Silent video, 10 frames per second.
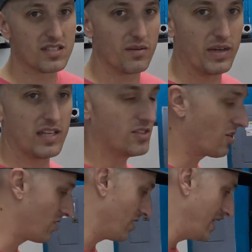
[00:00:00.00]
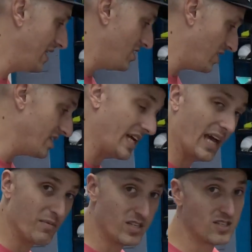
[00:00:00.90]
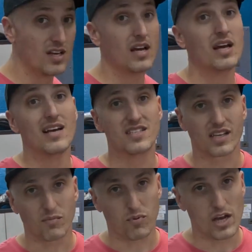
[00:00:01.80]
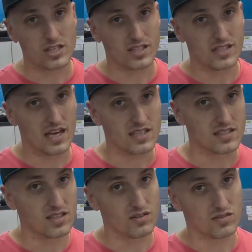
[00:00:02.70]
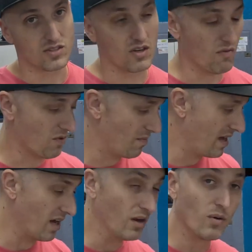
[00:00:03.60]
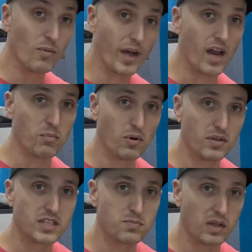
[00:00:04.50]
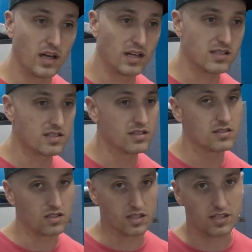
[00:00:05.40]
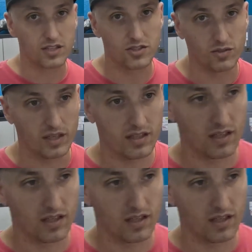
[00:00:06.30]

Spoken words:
some internal engine damage is a compression test. Let's go from there. We got to pull these plugs, so let's get to it.